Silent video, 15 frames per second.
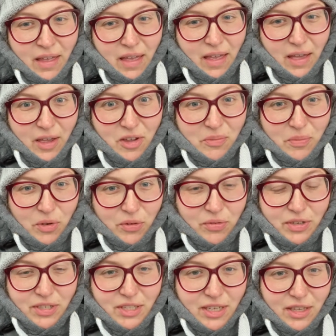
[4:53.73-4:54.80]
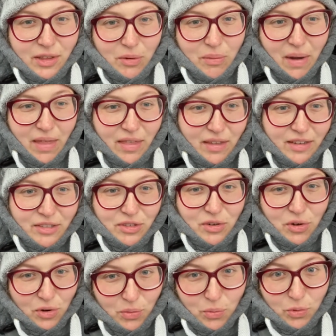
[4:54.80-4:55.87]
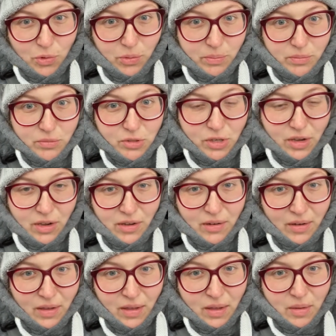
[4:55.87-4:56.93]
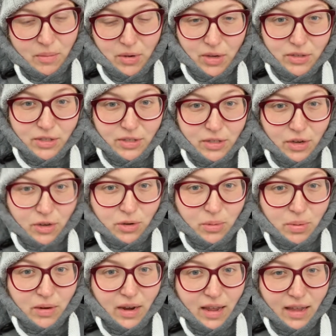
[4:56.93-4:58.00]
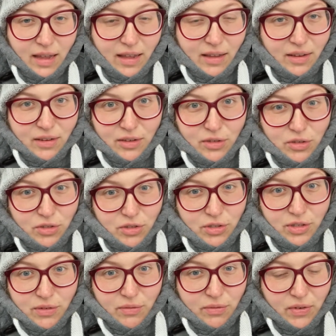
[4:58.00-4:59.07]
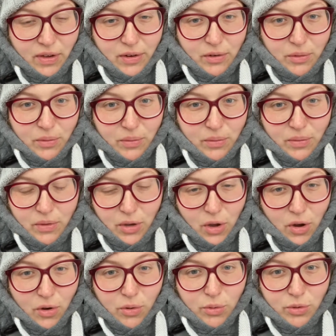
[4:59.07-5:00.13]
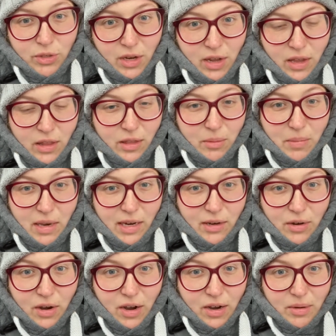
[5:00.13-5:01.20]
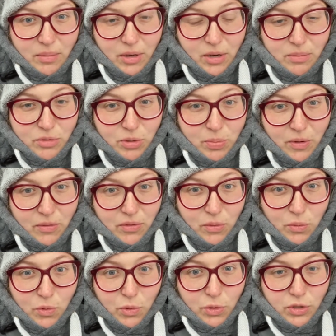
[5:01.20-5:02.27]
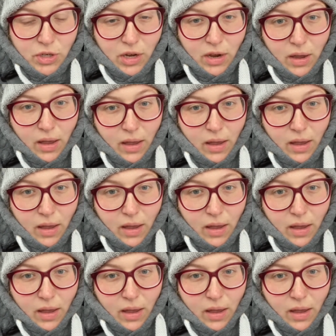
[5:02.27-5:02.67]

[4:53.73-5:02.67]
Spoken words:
obviously the weather is not warm, so because it's open air, you just feel the cold the minute your arm comes above the water.